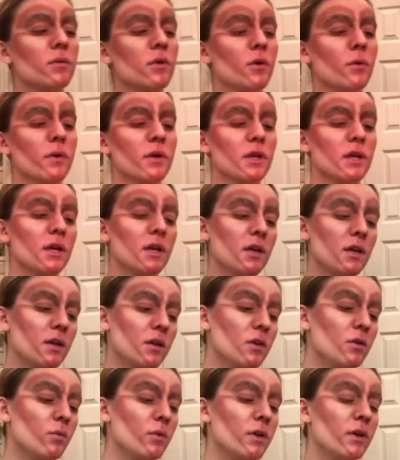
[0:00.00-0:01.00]
I'm going
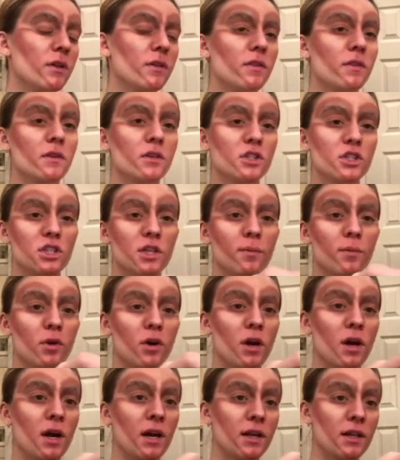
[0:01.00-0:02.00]
in with the shimmer
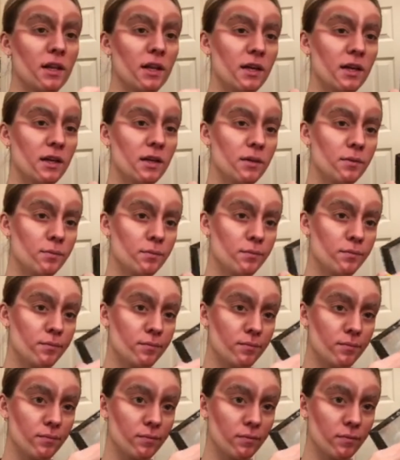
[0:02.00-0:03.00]
highlight
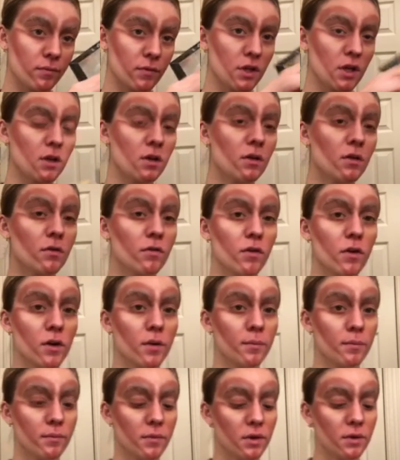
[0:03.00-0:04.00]

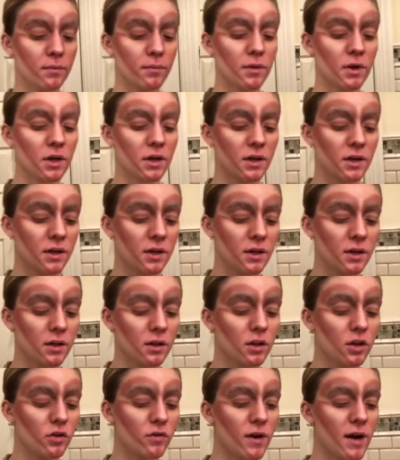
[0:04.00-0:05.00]
from my
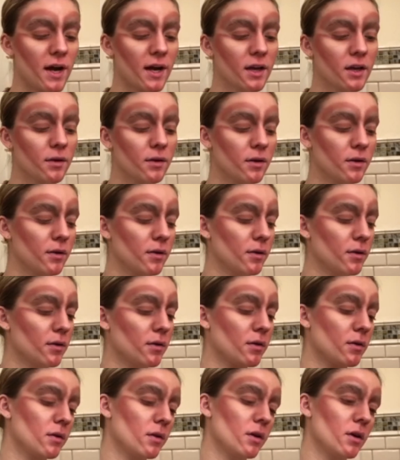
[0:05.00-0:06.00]
Lorac
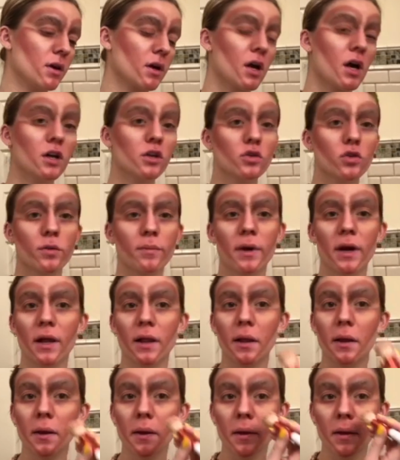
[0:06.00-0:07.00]
contour
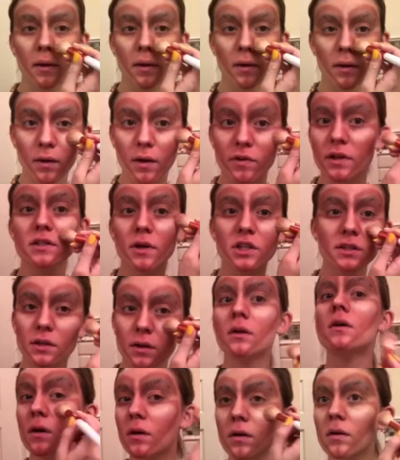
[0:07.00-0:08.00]
palette.
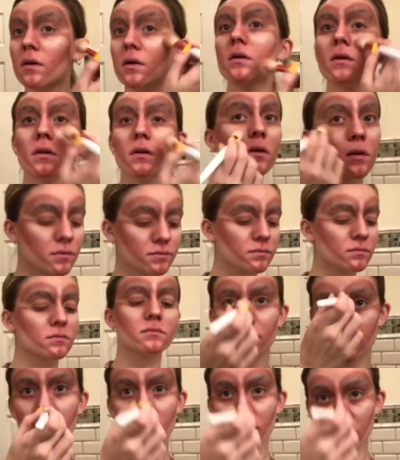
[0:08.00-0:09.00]
Falling.
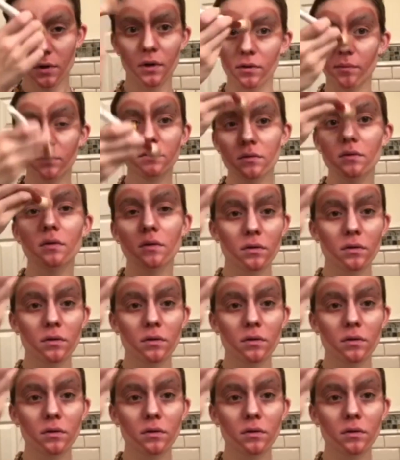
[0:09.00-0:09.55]
Shouldn't